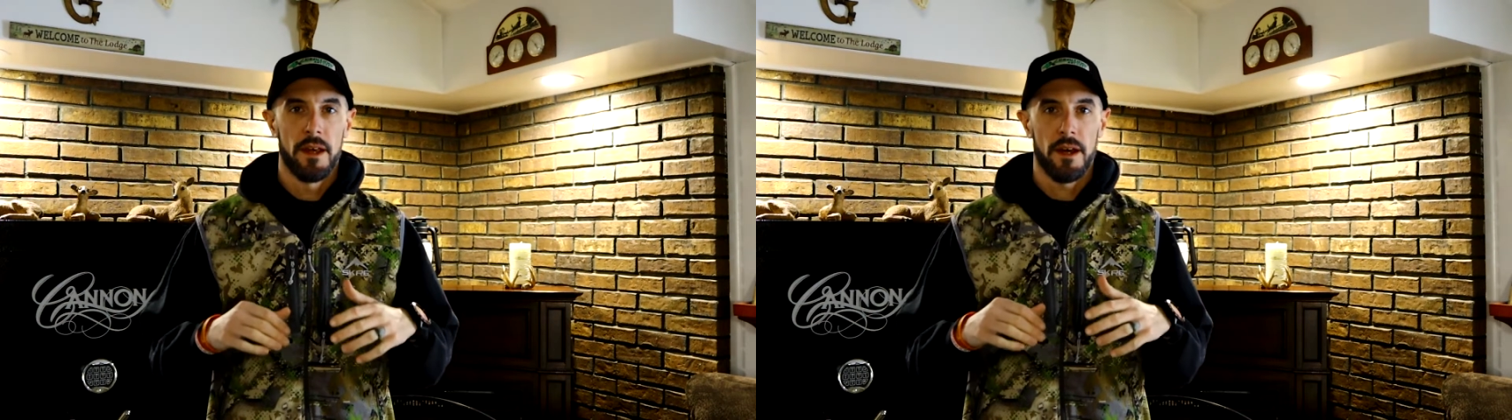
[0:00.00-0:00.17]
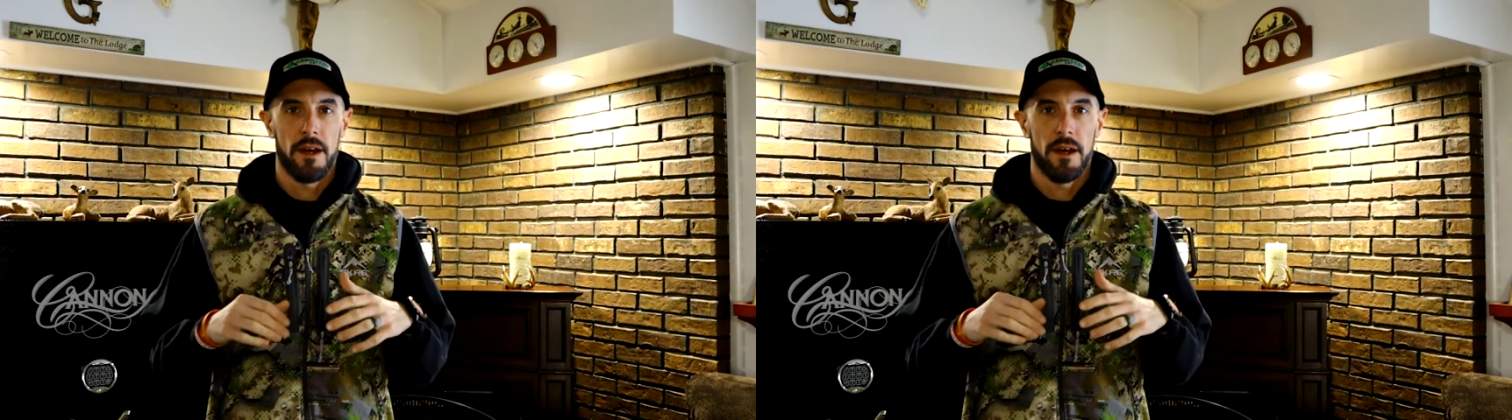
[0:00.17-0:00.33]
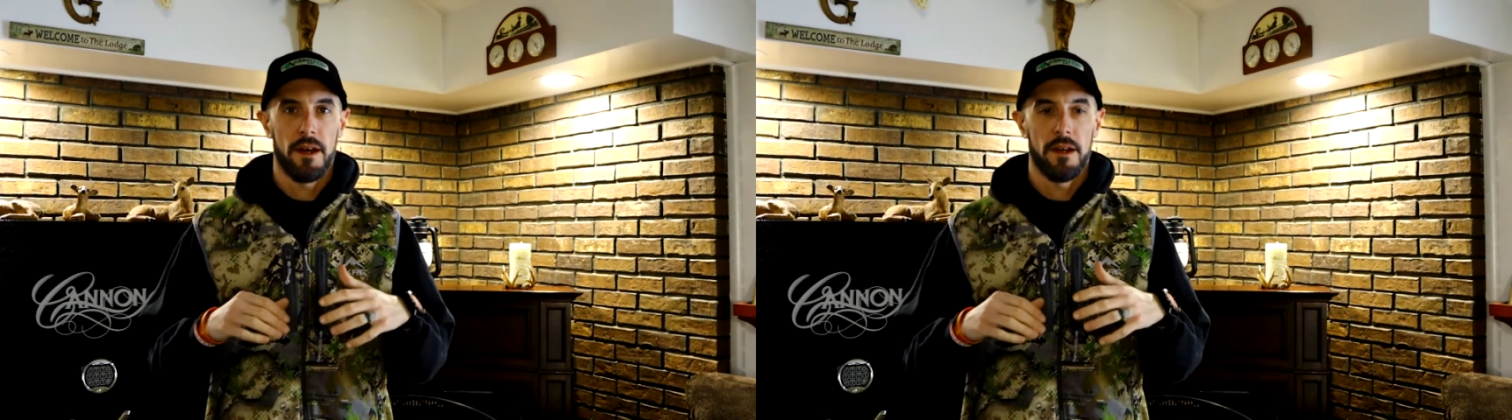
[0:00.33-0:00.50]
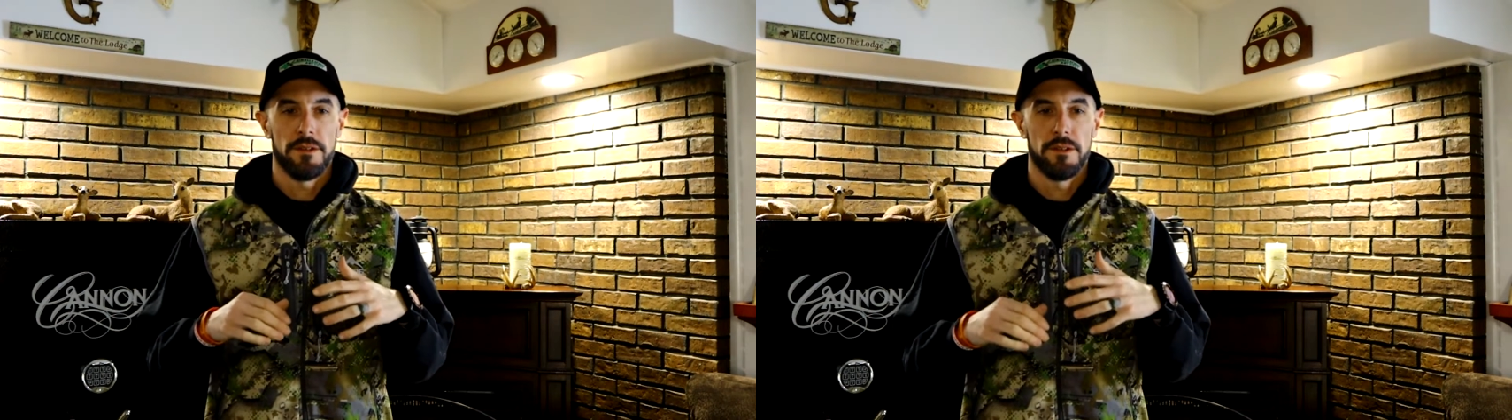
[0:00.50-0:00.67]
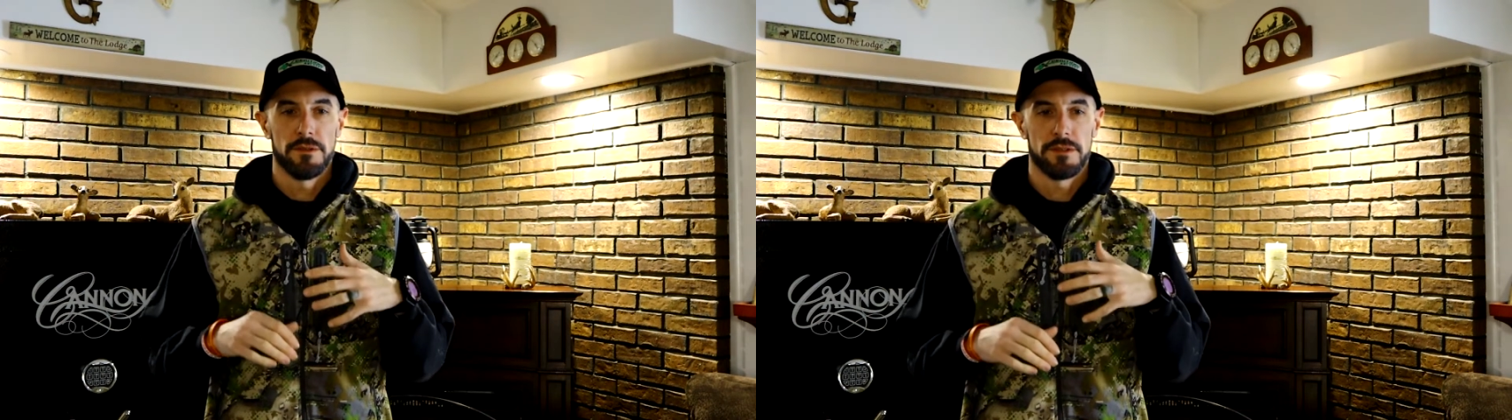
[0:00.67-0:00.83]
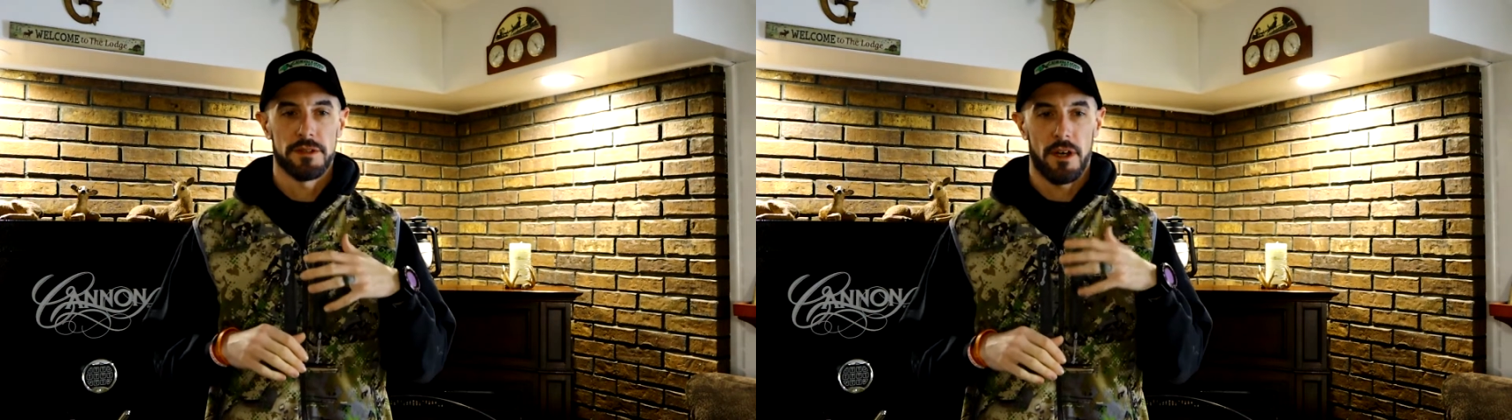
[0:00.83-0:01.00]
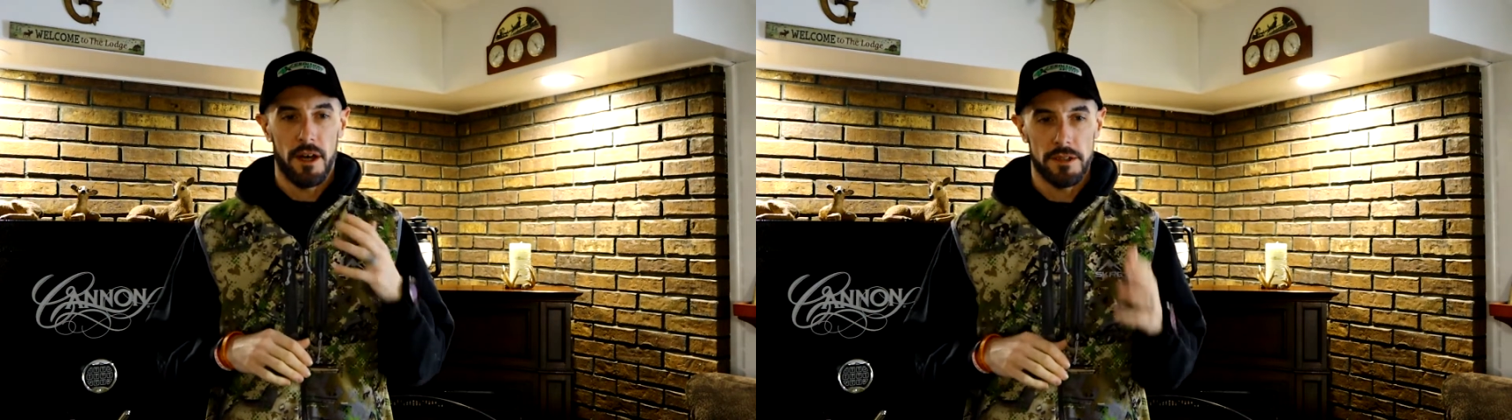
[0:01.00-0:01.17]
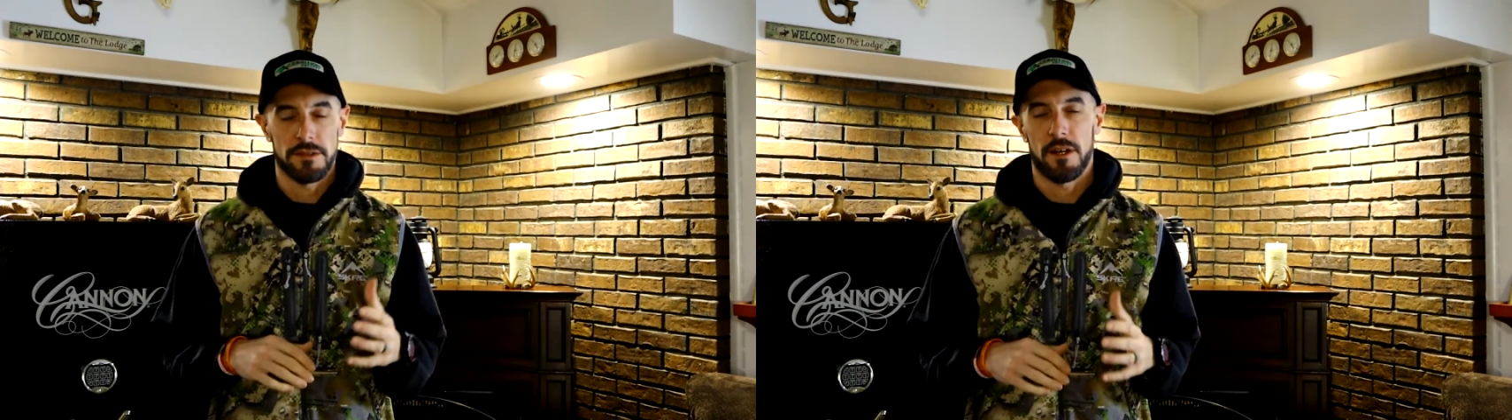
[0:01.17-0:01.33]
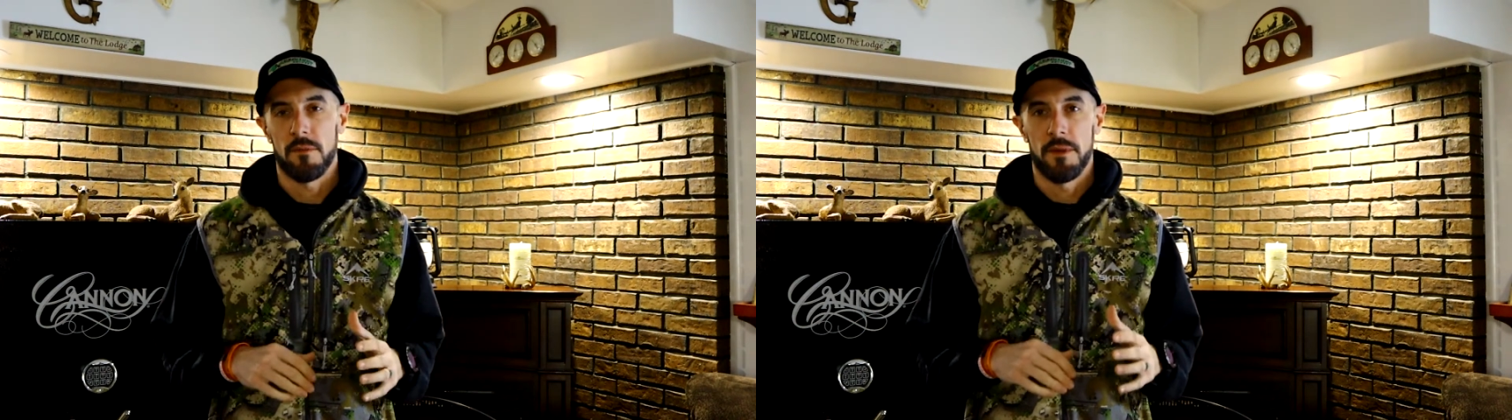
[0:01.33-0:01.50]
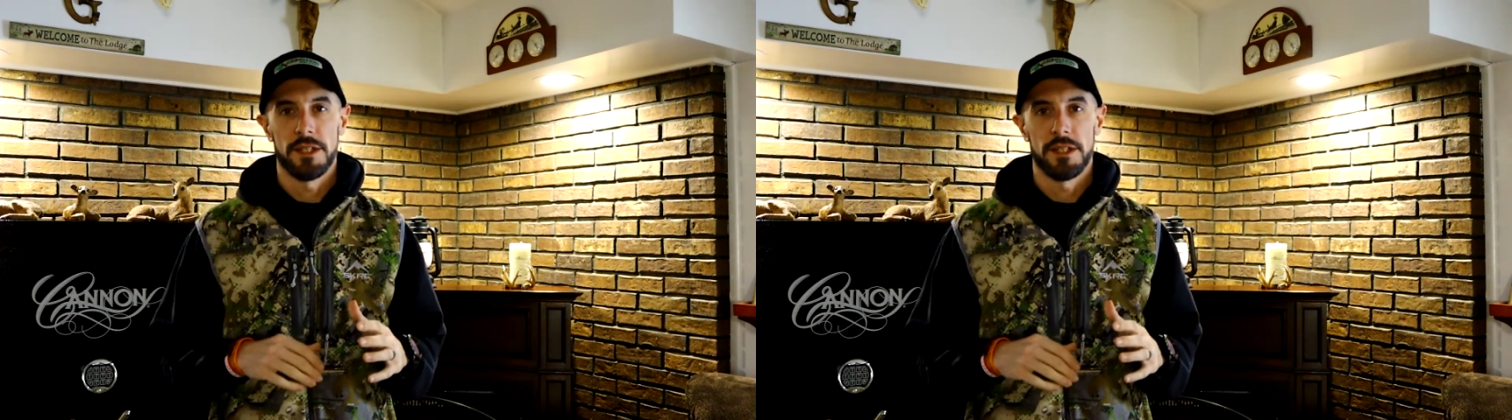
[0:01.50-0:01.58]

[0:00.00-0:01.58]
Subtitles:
You saw us start